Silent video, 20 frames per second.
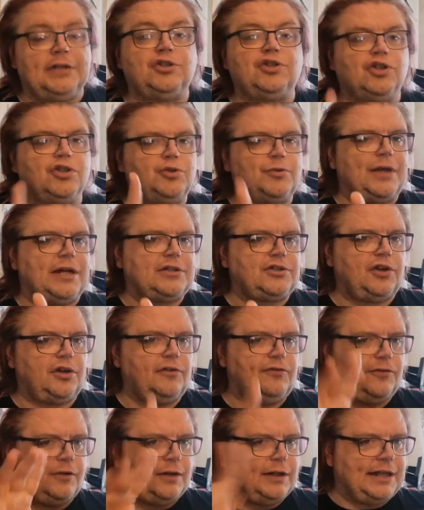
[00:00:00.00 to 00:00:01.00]
Don't do that
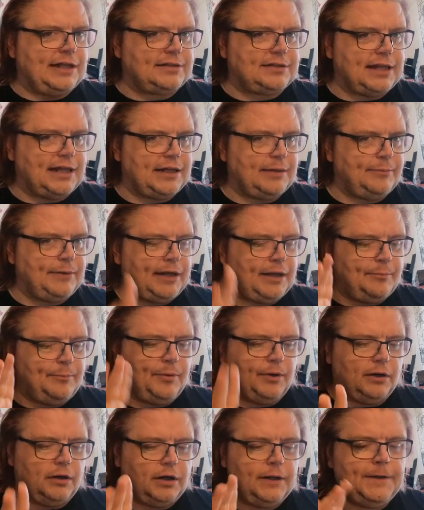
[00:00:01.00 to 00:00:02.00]
toy for. I'll get to that in a minute.
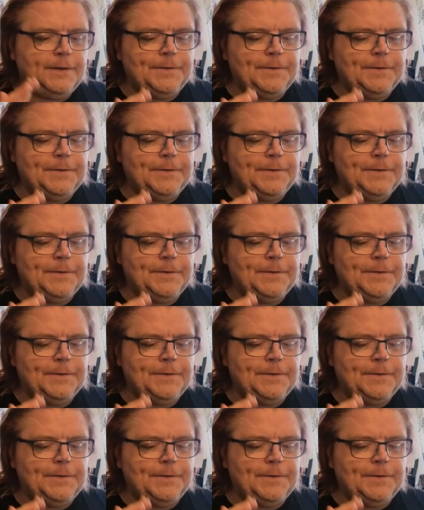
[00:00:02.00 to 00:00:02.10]
But